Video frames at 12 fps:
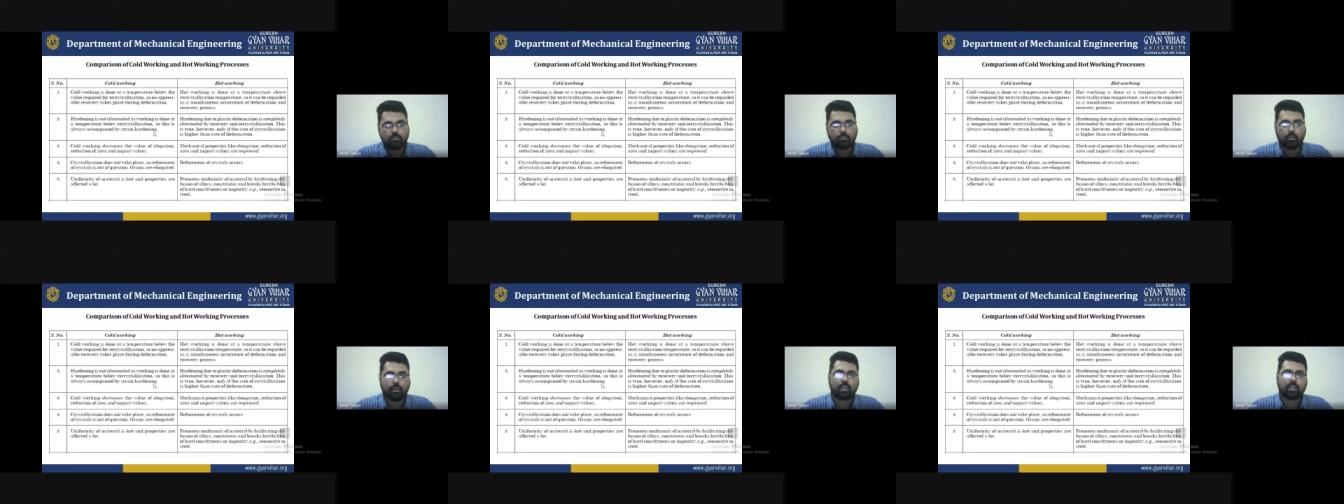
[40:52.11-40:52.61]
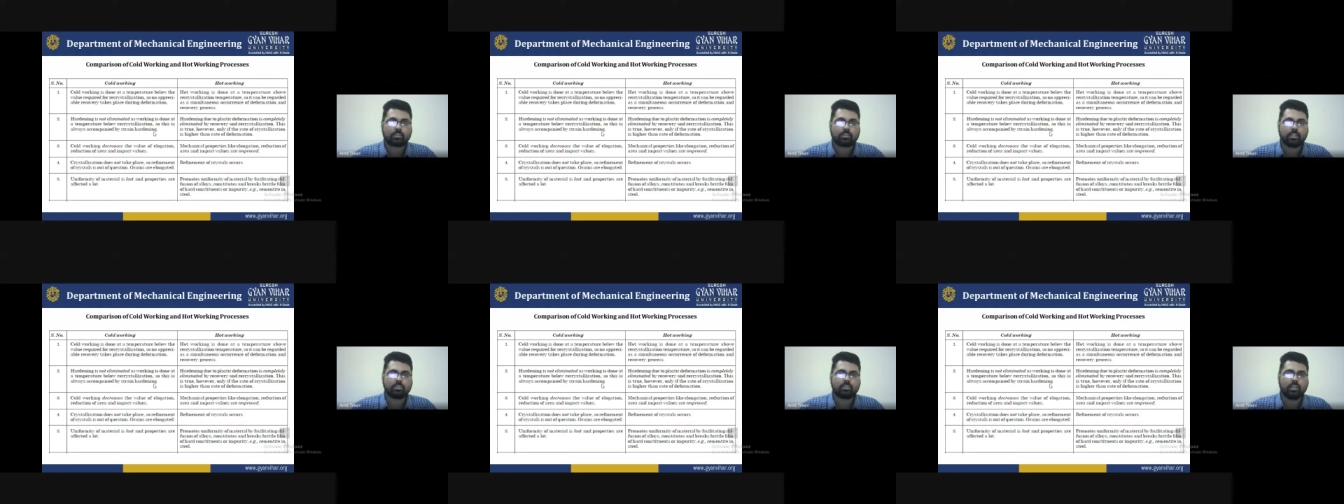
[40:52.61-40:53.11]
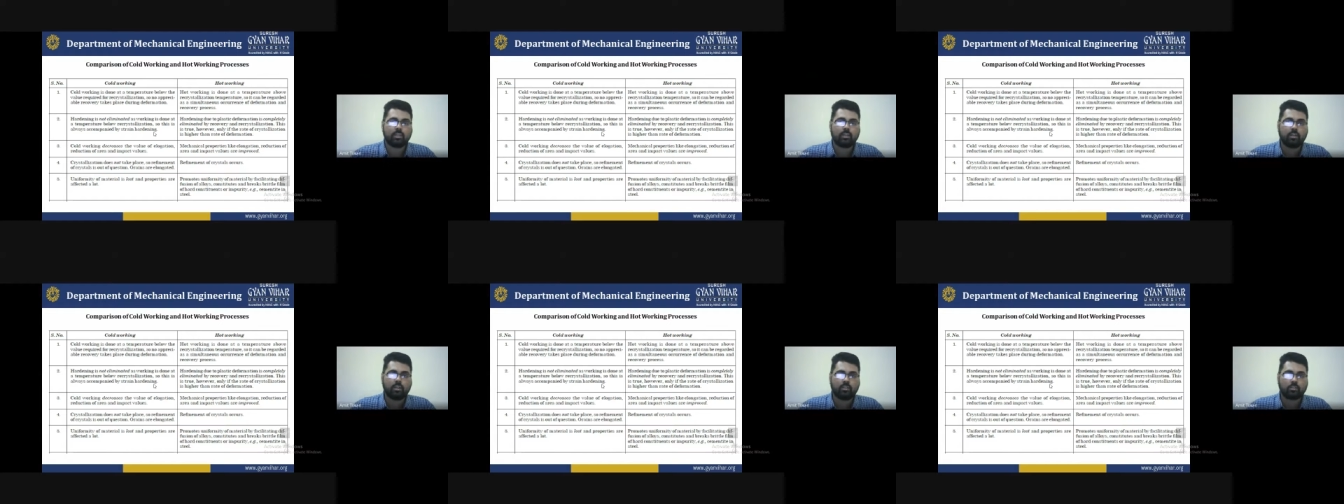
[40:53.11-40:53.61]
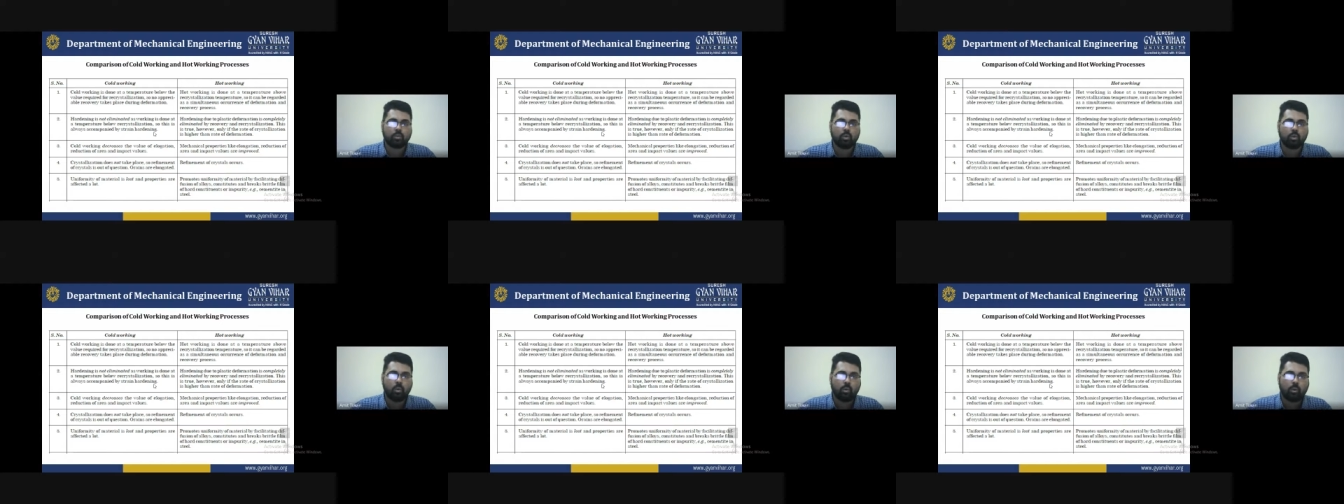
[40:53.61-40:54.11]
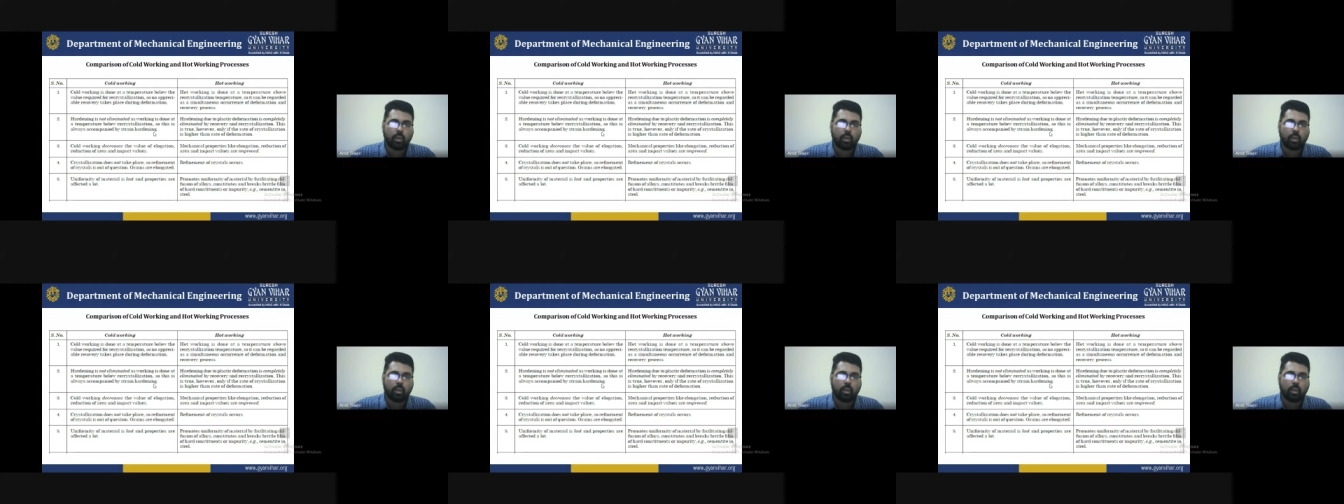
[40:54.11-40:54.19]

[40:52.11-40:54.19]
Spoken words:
for recrystallization, so no